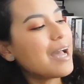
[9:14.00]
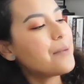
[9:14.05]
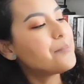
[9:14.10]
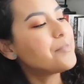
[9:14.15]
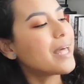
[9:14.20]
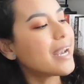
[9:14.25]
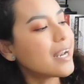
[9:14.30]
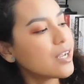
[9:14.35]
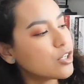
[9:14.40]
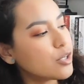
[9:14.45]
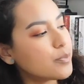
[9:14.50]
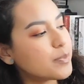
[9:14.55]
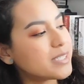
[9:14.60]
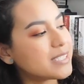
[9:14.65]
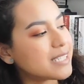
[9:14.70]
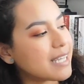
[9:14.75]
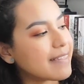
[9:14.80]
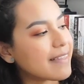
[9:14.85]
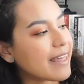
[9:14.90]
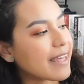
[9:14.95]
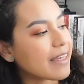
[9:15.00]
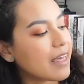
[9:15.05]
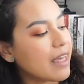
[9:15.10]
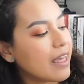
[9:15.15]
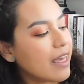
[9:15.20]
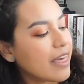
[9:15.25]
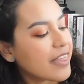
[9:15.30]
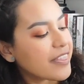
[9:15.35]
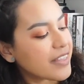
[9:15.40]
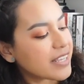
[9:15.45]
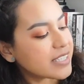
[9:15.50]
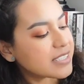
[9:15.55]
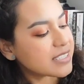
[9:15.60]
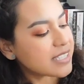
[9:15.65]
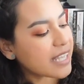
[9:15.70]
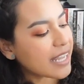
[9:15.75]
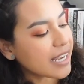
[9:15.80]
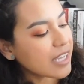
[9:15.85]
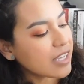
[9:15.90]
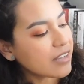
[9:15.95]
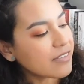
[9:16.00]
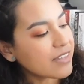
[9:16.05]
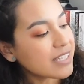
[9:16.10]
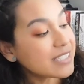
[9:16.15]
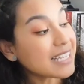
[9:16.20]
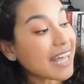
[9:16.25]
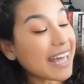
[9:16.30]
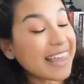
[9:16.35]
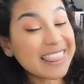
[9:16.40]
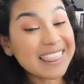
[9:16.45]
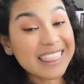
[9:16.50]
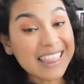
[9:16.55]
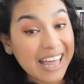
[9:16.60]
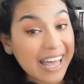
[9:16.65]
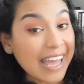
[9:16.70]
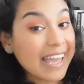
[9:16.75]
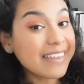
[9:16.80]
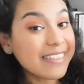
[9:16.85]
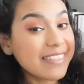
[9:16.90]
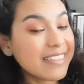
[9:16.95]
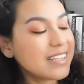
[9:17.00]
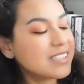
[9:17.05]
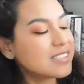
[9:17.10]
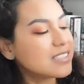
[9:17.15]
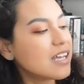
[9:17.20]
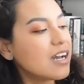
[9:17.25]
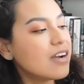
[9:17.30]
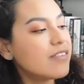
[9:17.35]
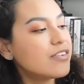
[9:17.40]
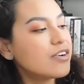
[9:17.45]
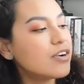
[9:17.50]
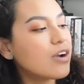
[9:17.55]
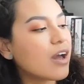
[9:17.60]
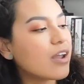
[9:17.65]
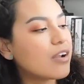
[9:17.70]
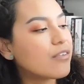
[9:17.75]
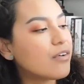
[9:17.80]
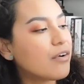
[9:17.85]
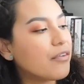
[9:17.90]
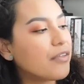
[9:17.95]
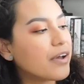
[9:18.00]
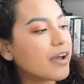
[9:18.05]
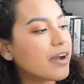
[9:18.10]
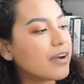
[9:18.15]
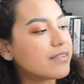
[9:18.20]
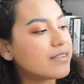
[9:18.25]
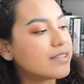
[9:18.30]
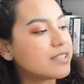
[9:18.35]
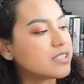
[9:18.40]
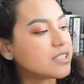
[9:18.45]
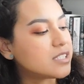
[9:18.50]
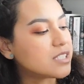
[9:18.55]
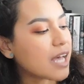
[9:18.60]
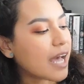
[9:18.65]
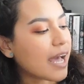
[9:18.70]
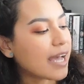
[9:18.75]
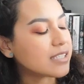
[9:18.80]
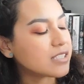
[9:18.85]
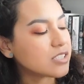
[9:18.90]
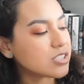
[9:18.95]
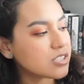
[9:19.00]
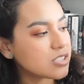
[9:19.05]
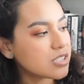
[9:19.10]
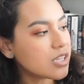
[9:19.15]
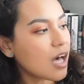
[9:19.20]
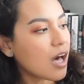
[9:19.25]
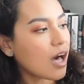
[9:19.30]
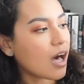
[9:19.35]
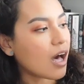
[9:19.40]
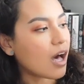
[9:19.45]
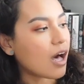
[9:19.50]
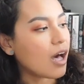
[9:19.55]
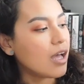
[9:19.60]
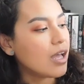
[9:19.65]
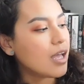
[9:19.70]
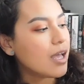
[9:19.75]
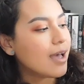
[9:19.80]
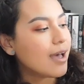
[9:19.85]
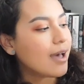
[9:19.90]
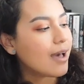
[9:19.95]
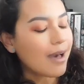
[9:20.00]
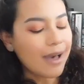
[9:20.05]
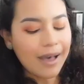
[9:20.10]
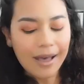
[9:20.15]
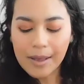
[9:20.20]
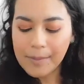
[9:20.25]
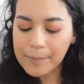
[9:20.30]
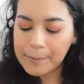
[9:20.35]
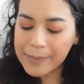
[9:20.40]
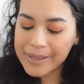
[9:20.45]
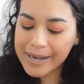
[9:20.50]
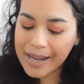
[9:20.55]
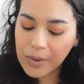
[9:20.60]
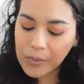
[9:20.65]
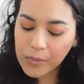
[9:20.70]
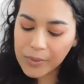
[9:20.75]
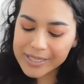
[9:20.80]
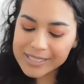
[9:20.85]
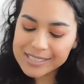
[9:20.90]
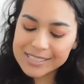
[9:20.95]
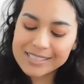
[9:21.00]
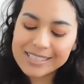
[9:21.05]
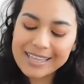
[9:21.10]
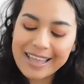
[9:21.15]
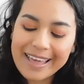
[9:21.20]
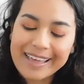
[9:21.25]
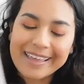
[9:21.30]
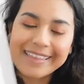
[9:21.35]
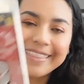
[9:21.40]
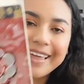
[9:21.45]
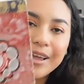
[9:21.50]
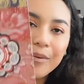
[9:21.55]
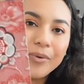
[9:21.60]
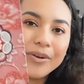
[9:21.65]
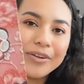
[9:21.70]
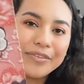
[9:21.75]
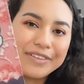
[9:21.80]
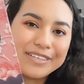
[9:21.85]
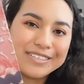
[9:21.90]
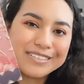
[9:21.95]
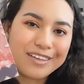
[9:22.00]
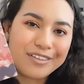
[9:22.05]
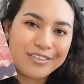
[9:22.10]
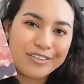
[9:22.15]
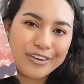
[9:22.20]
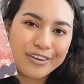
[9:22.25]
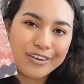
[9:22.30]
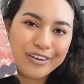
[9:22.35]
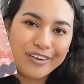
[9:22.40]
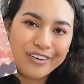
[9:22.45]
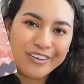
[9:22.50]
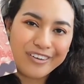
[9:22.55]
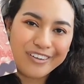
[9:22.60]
not 100% like the aesthetic of this. I like this cover out of all the covers I saw, but I wished like that one of these other